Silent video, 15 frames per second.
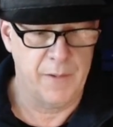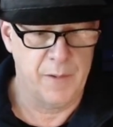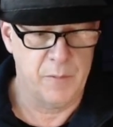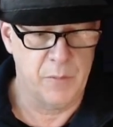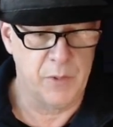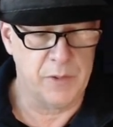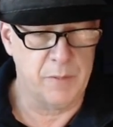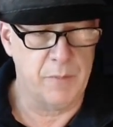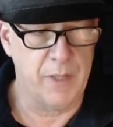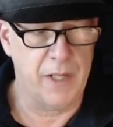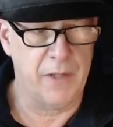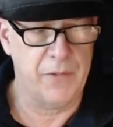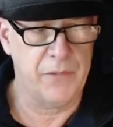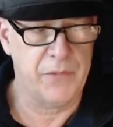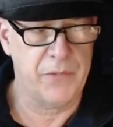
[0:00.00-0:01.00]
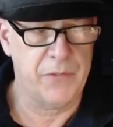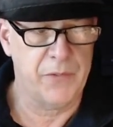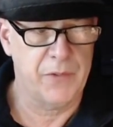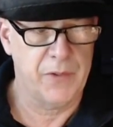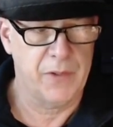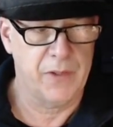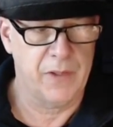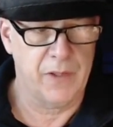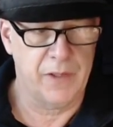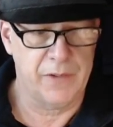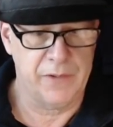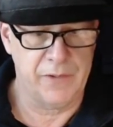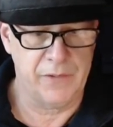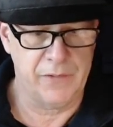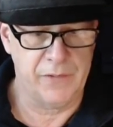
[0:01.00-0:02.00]
put the balance
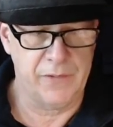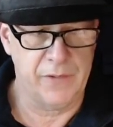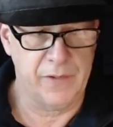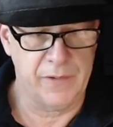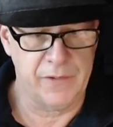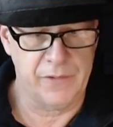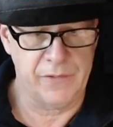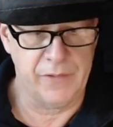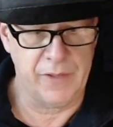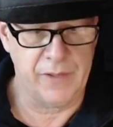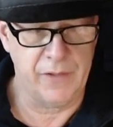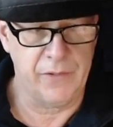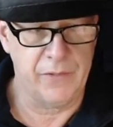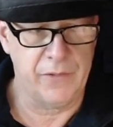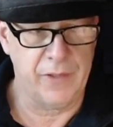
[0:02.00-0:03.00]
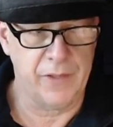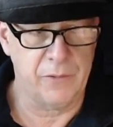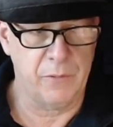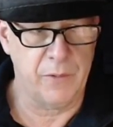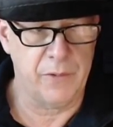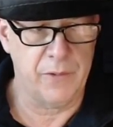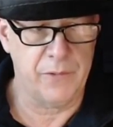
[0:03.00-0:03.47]
on the, on the staking set with this